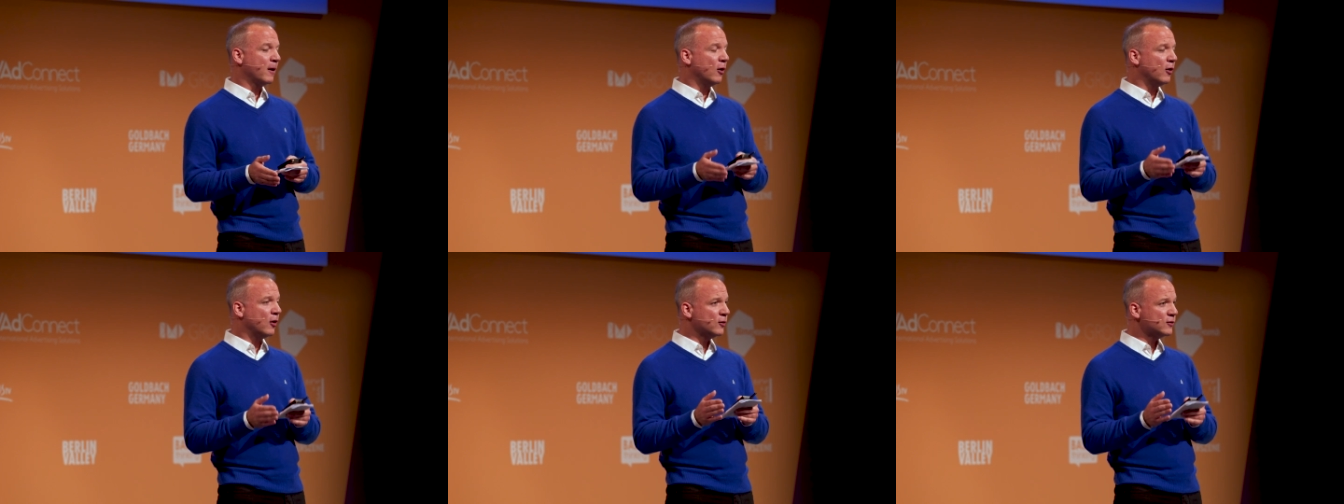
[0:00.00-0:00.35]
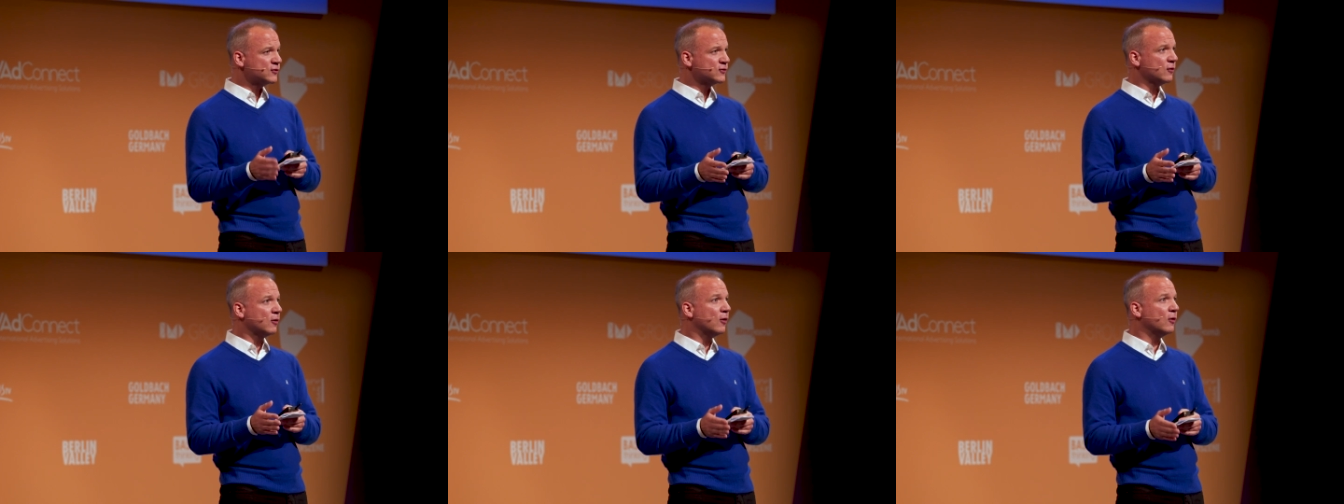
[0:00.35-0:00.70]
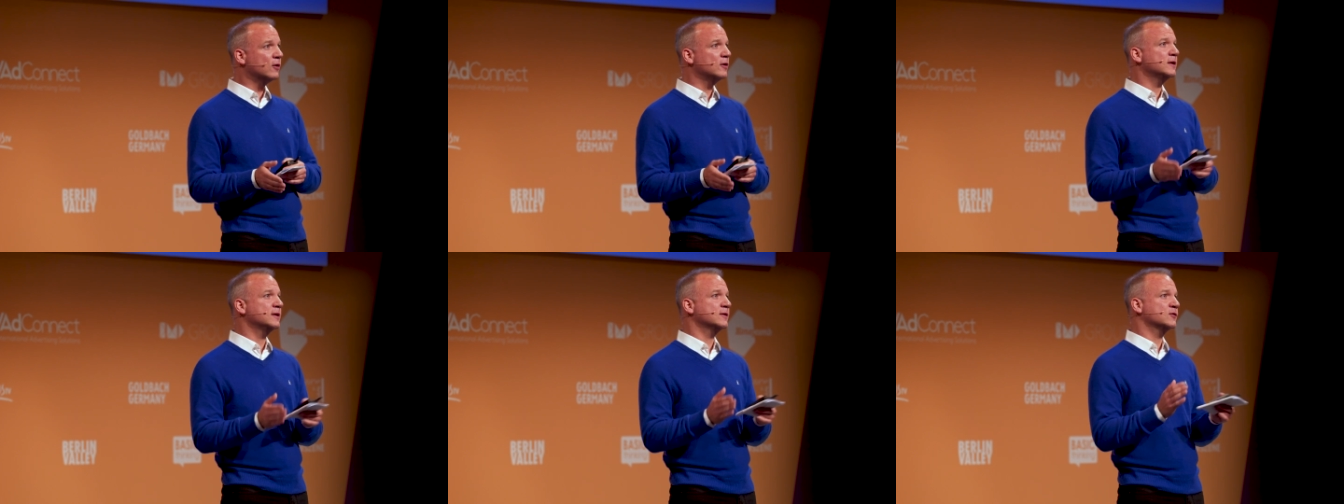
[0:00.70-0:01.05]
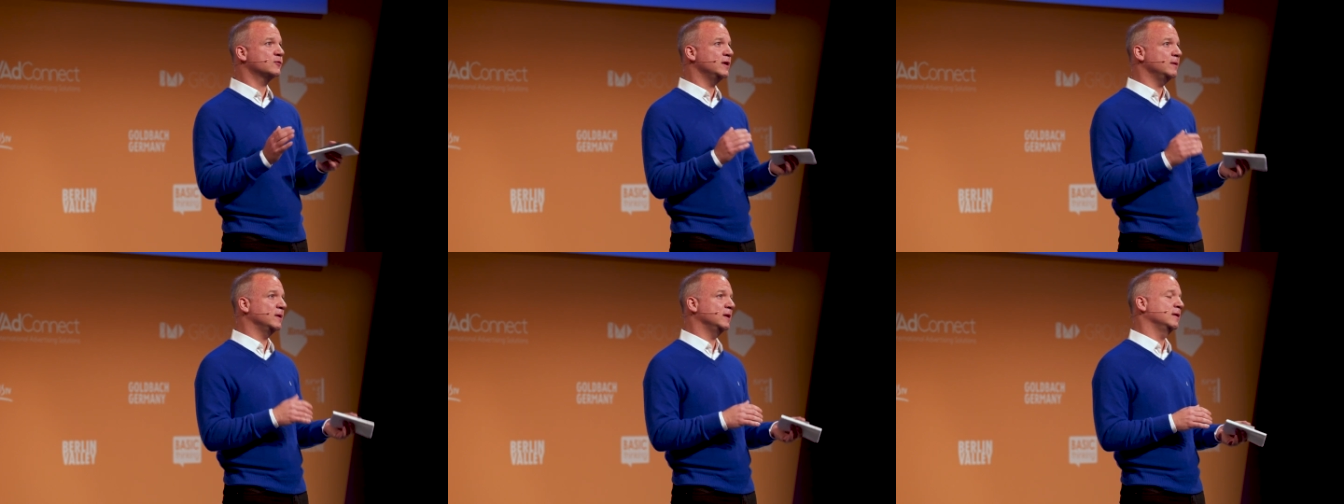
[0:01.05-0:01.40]
Also, all the
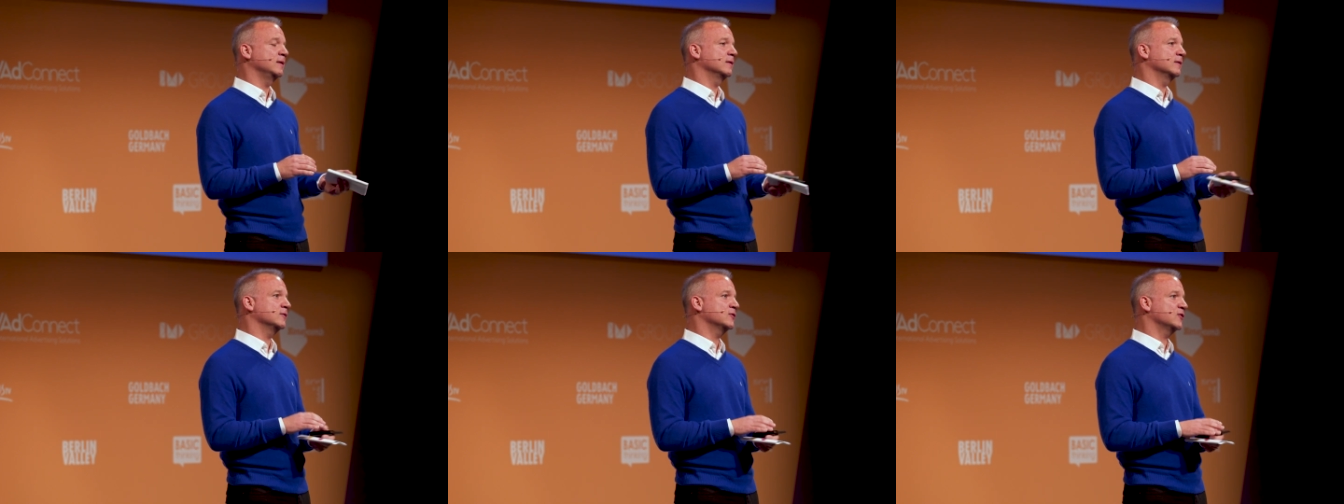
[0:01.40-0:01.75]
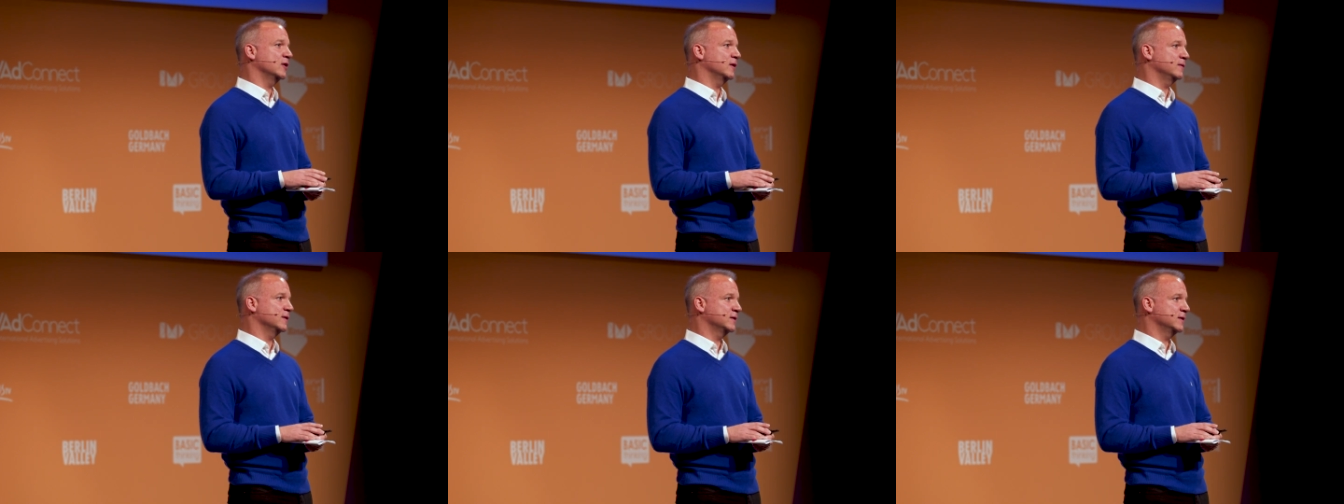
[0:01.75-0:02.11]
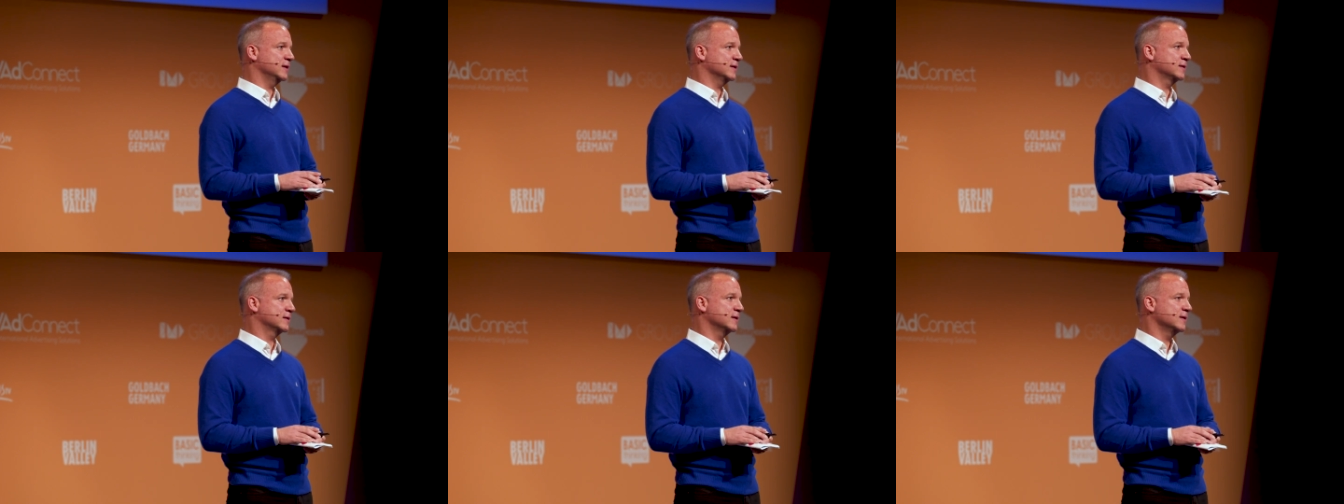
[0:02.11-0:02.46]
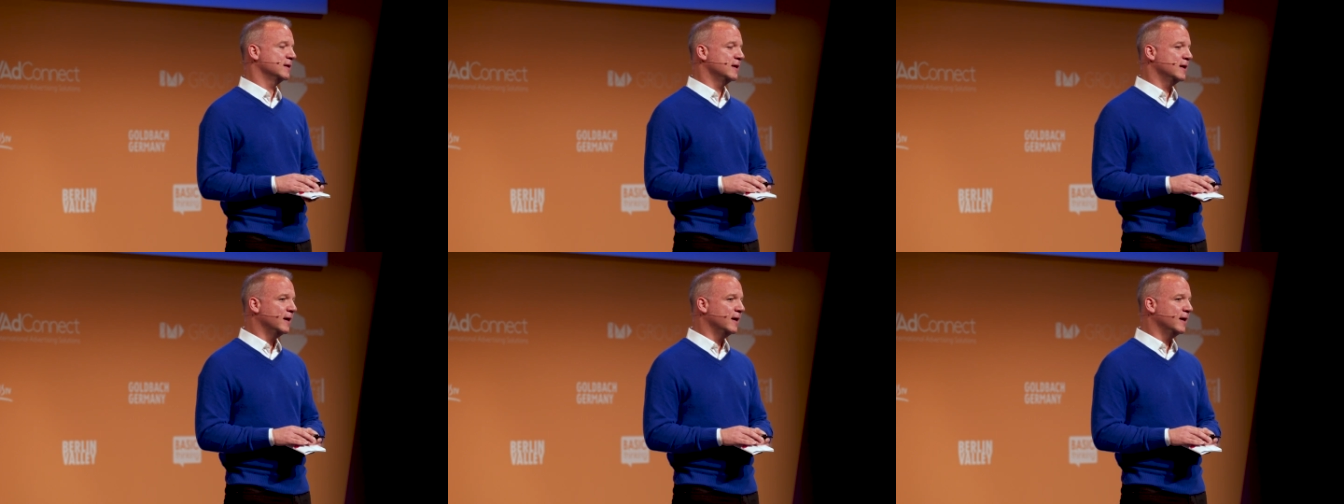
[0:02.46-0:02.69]
streaming services,